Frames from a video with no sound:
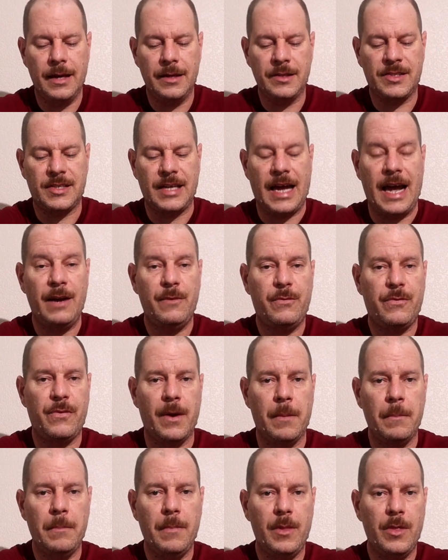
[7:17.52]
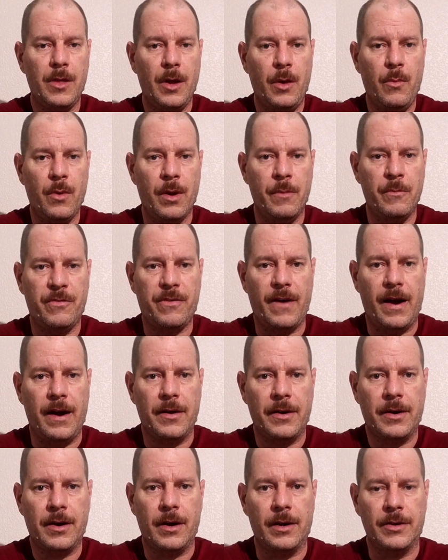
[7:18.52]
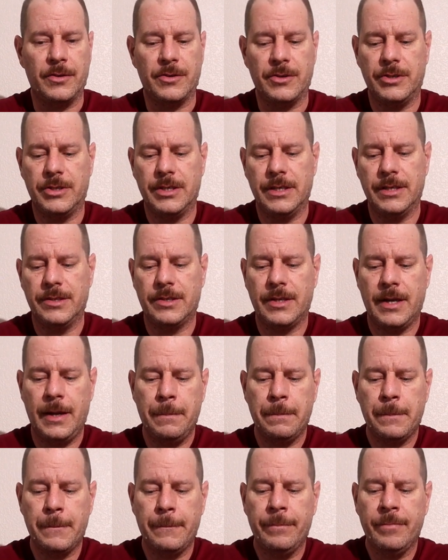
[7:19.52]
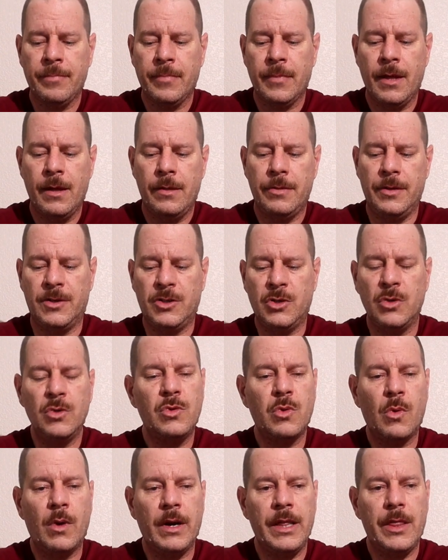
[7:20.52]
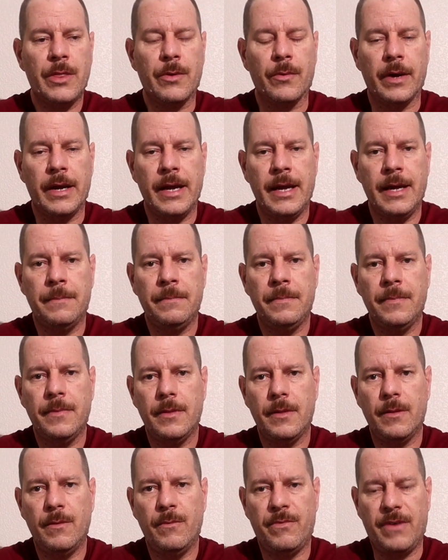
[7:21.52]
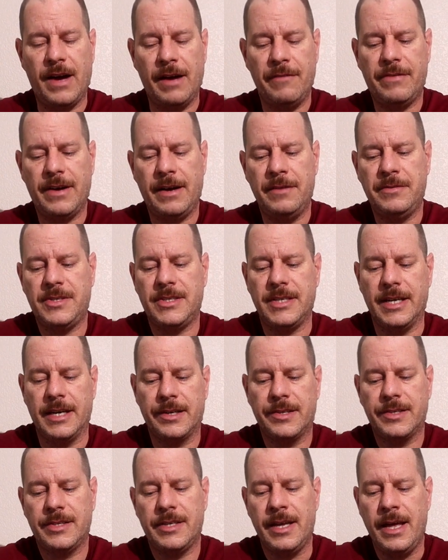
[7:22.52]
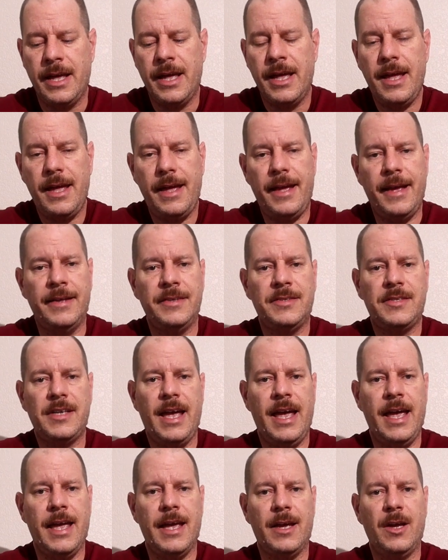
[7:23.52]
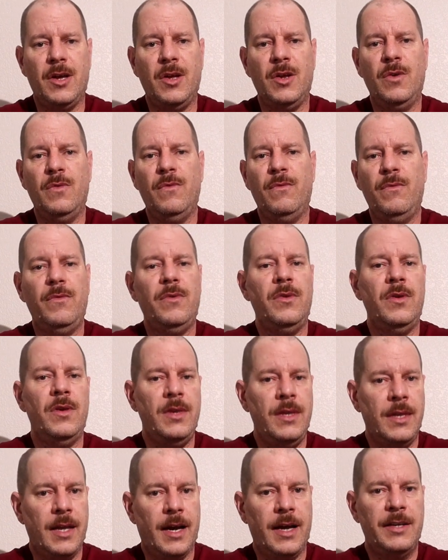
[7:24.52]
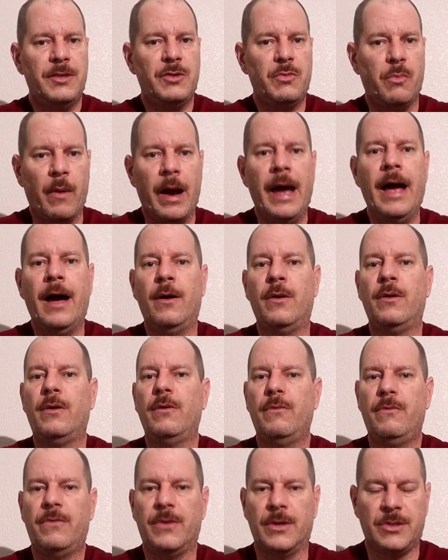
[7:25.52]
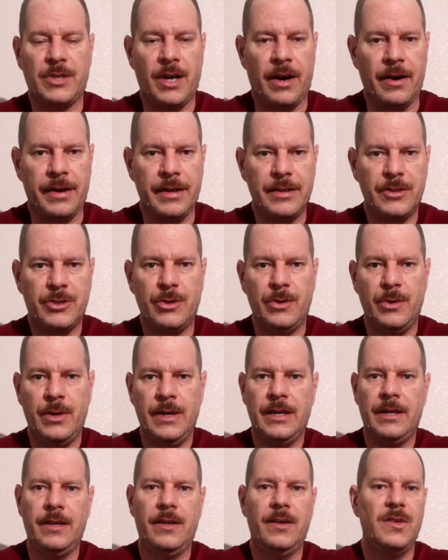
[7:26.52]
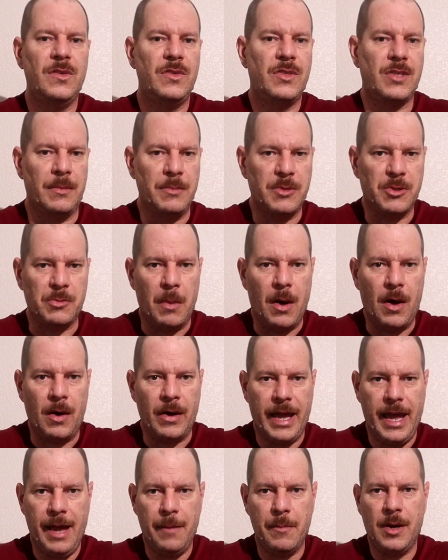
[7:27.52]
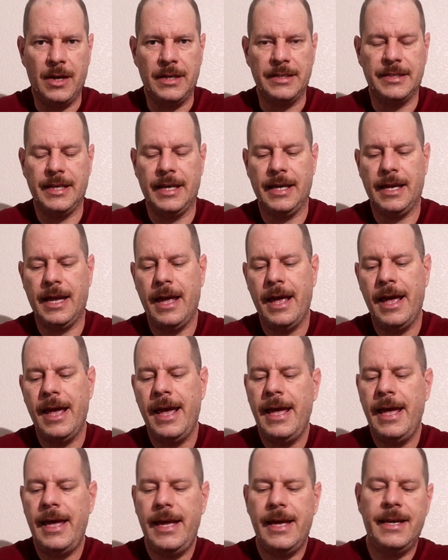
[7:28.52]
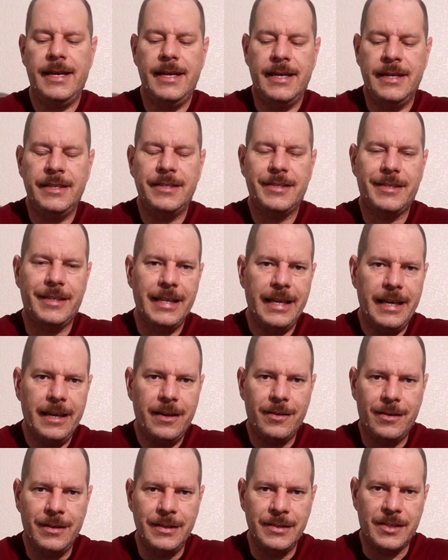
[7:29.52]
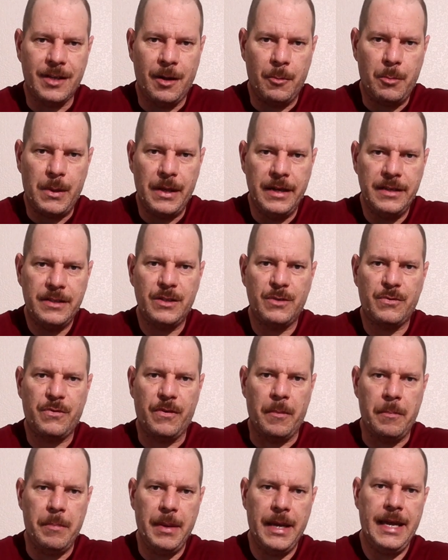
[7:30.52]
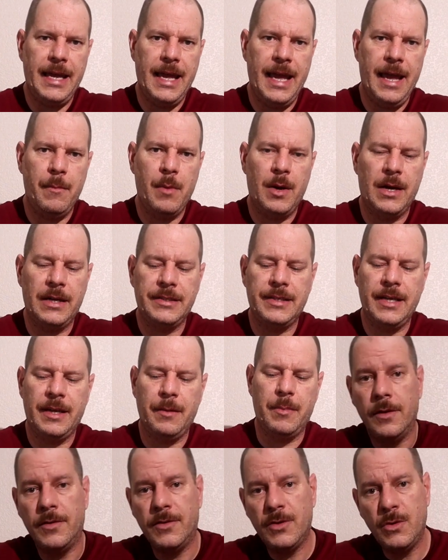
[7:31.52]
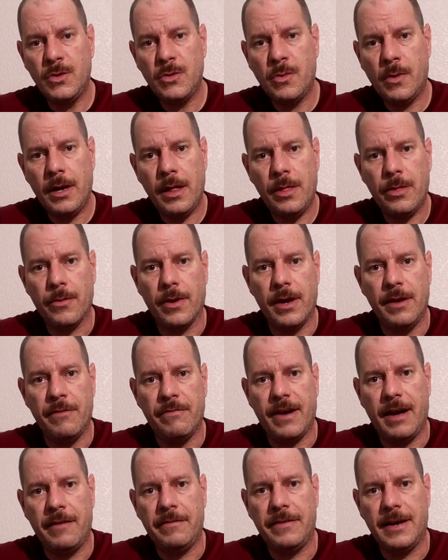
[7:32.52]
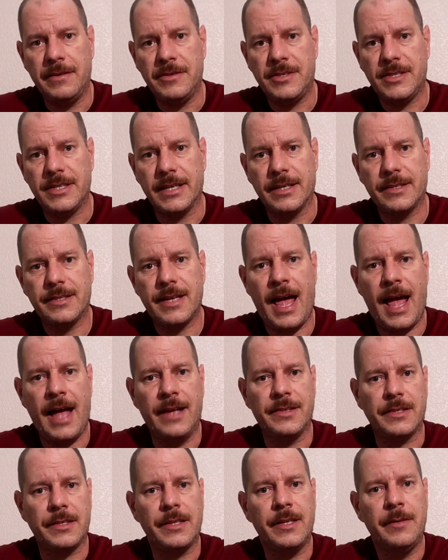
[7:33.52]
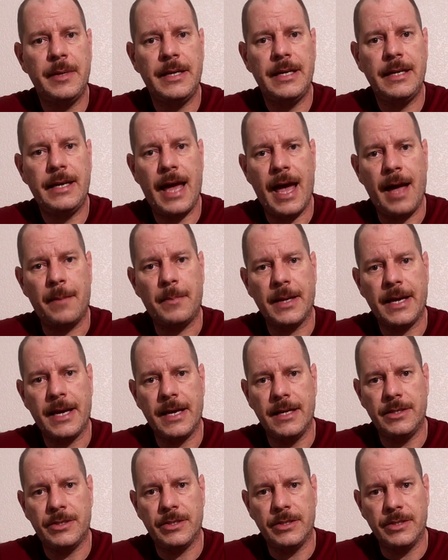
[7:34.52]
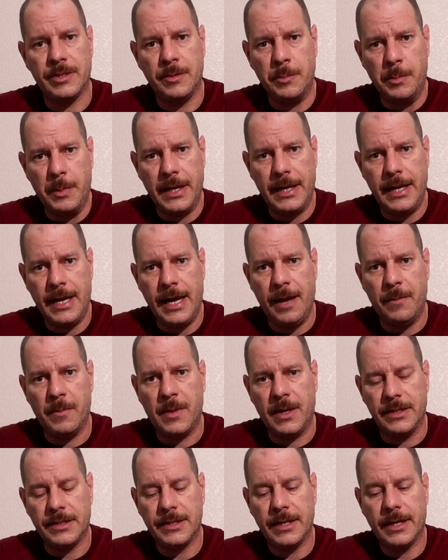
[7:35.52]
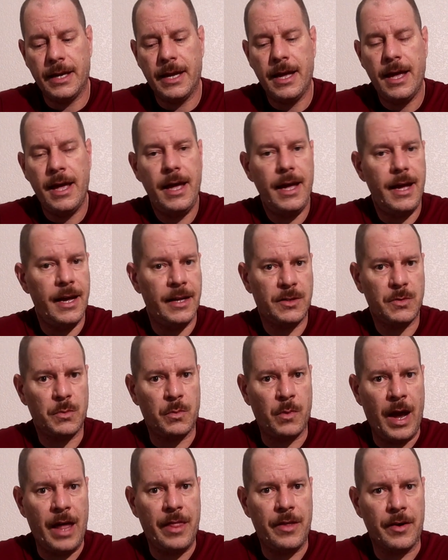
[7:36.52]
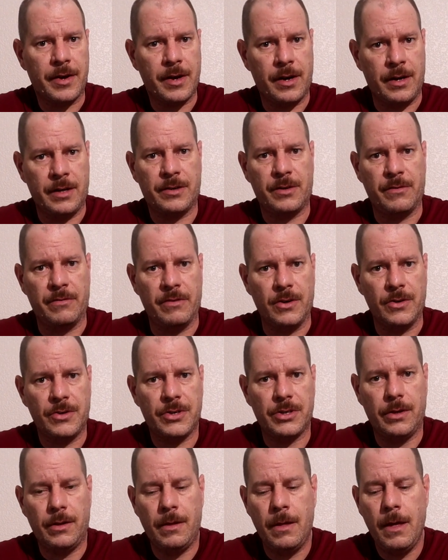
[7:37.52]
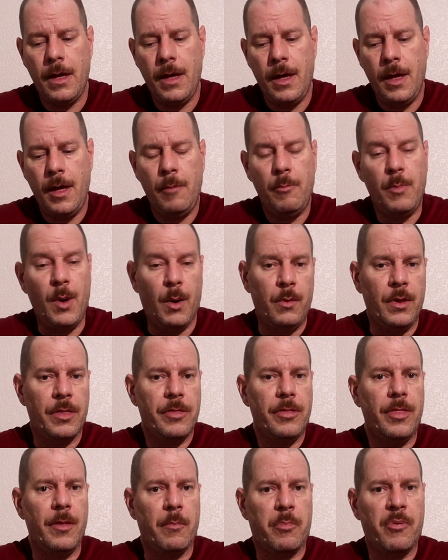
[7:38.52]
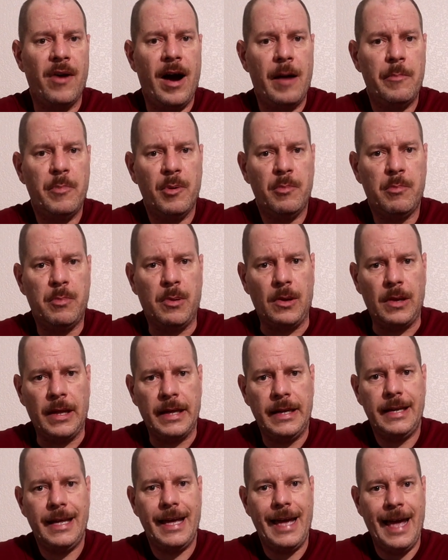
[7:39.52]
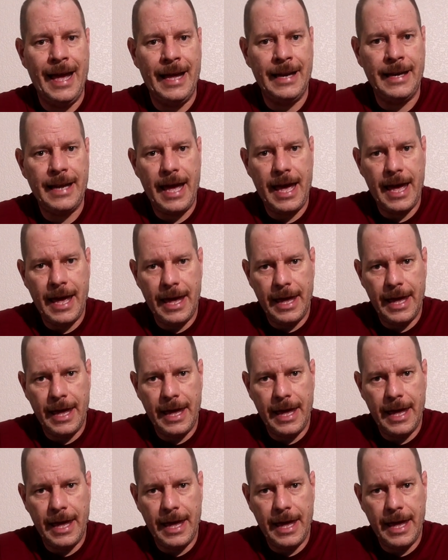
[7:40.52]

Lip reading: aside from the rimfire cartridges, the 223 5.56 is a nice round for target shooting, some small game hunting. It is legal in some places for big game hunting. The 223 5.56 has limited applications in big game hunting. It's rather controversial, but with the proper bullet and